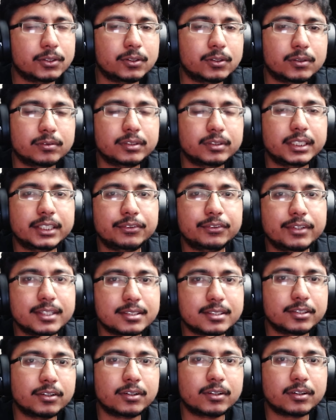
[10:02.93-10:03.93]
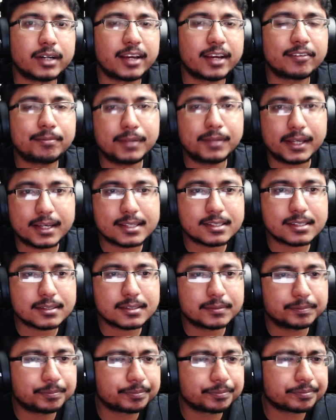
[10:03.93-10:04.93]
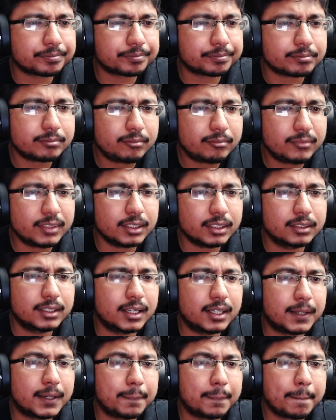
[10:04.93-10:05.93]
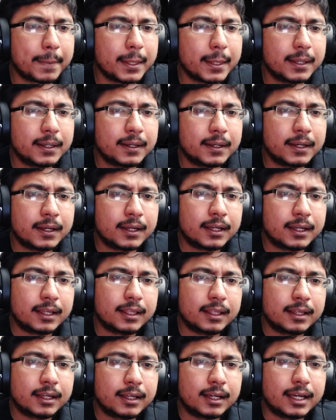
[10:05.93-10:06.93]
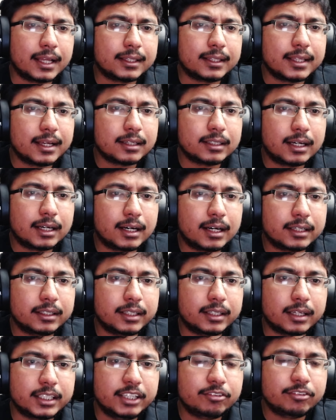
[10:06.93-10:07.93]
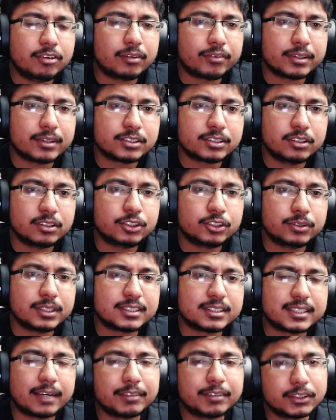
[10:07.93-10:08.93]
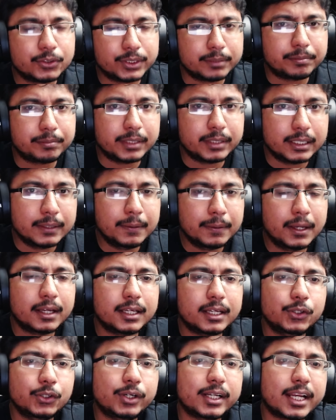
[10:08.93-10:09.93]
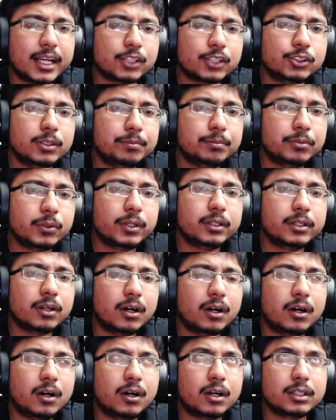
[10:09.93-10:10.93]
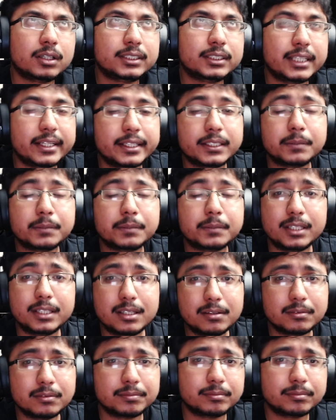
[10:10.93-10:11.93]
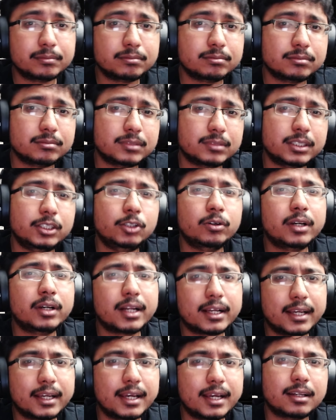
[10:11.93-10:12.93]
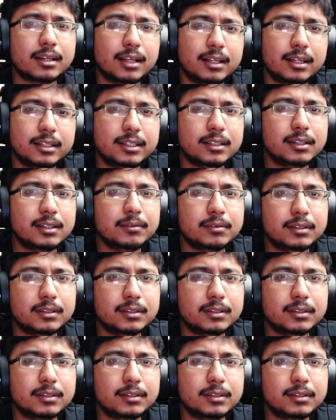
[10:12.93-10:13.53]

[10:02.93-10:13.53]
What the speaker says: decrease your FPS. um, and then the default resolution is 720p. You can actually put it on 1080p. You're gonna get a little